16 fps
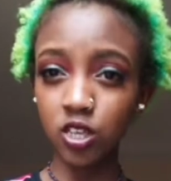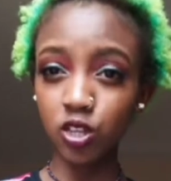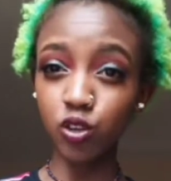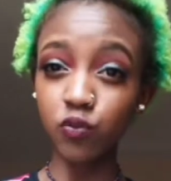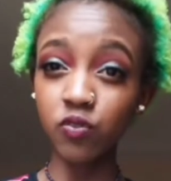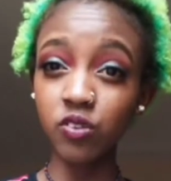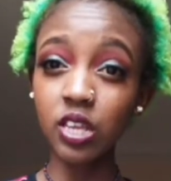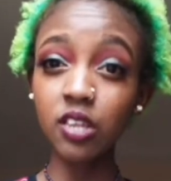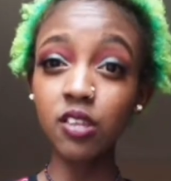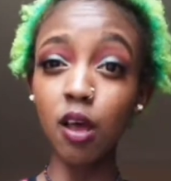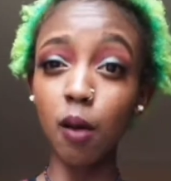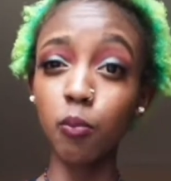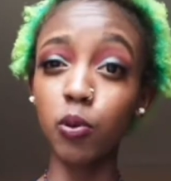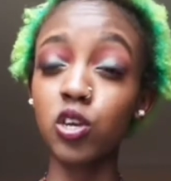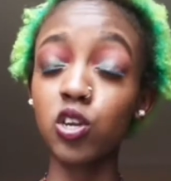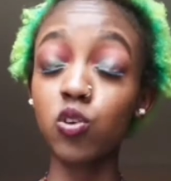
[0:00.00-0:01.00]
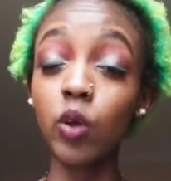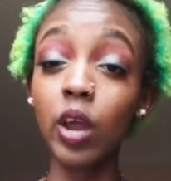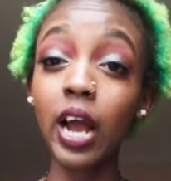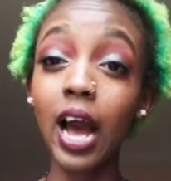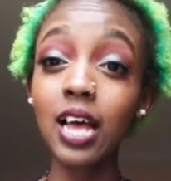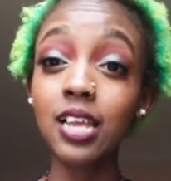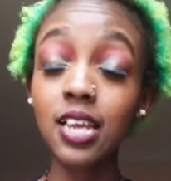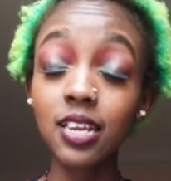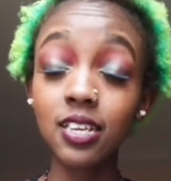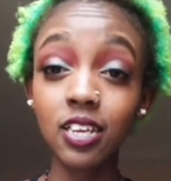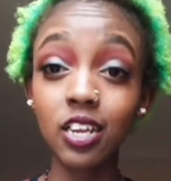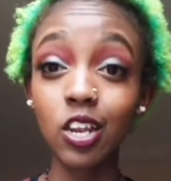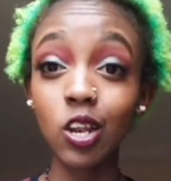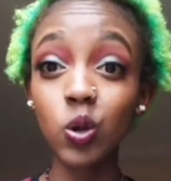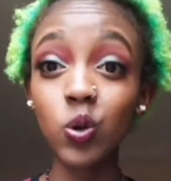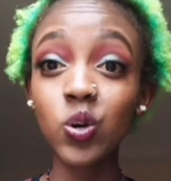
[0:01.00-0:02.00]
You've seen somebody doing a
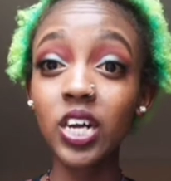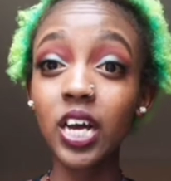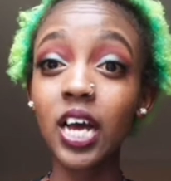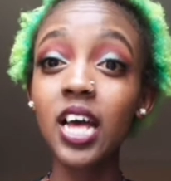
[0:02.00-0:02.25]
certain look